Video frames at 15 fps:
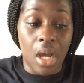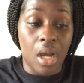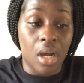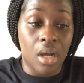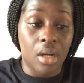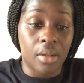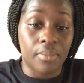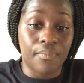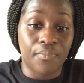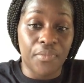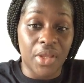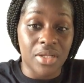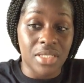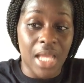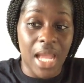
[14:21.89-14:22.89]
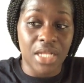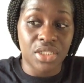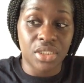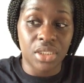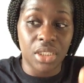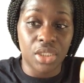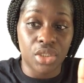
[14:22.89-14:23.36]
Um, there's
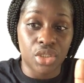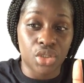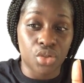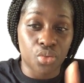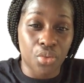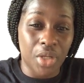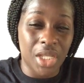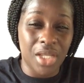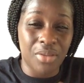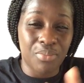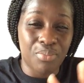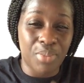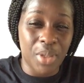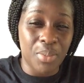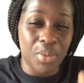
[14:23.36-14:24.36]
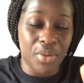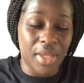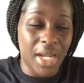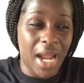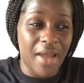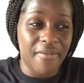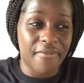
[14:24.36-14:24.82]
actually three people
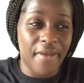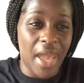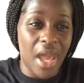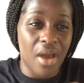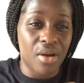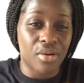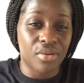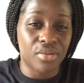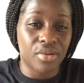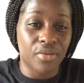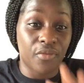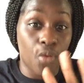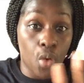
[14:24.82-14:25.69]
that I found,